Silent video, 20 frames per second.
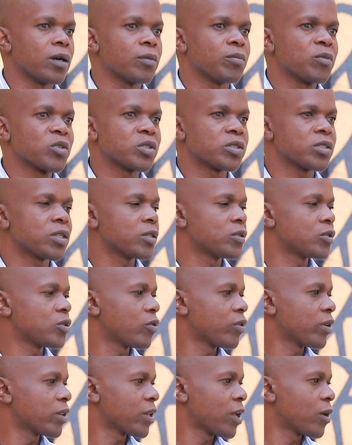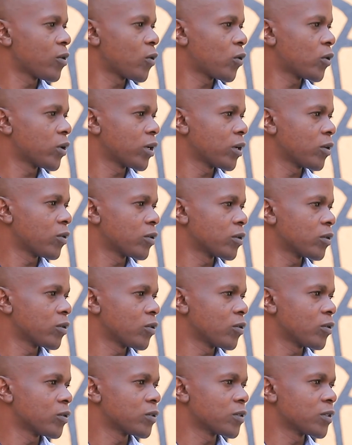most especially during the lockdown,
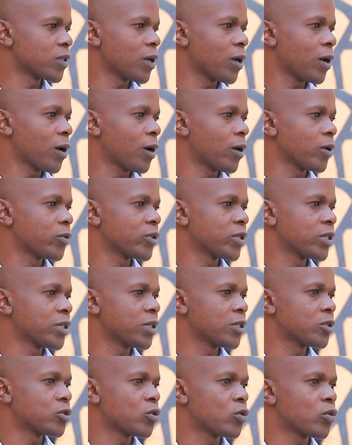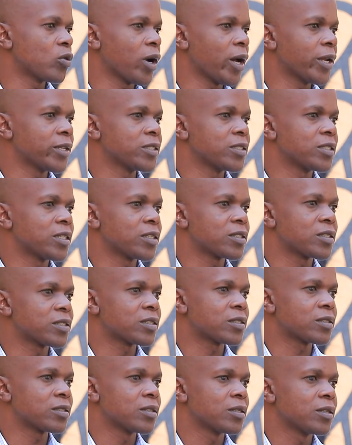because we needed to adjust
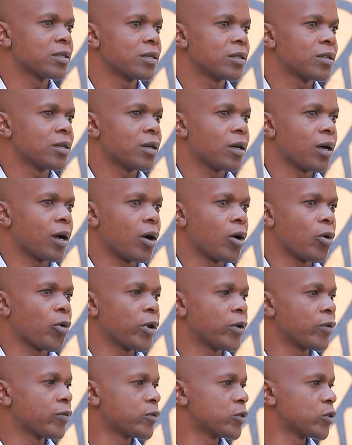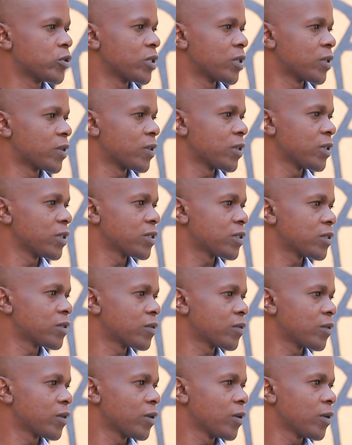our way of doing things,
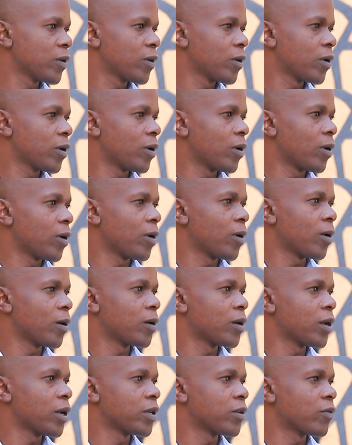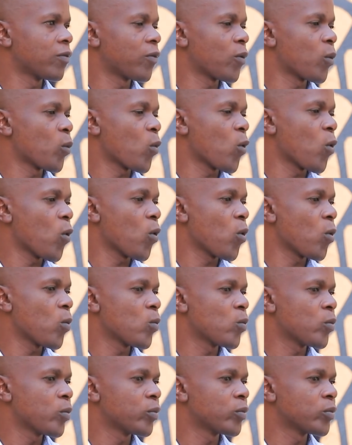learning from
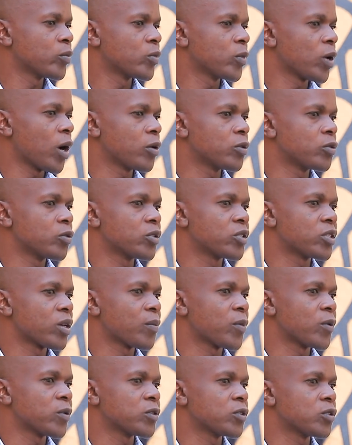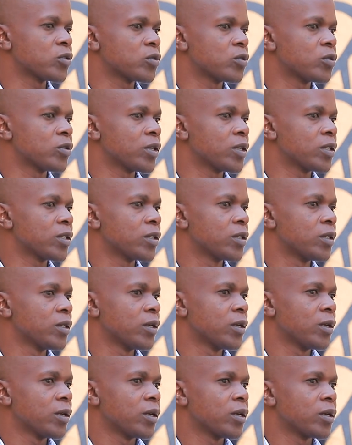home. How do we support children?
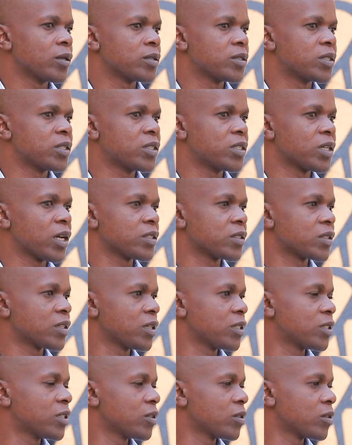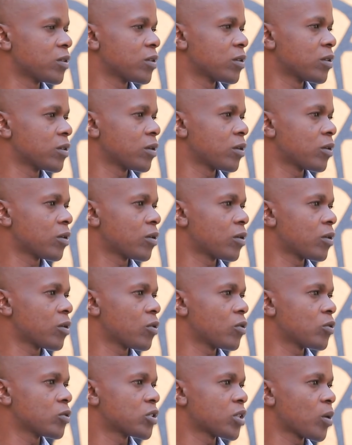Teachers getting
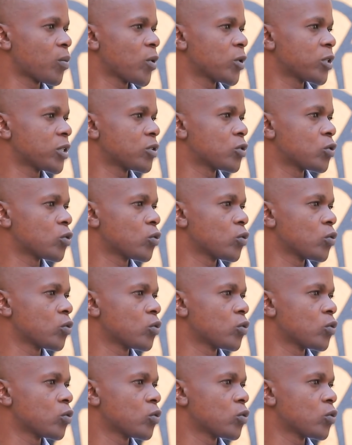supported to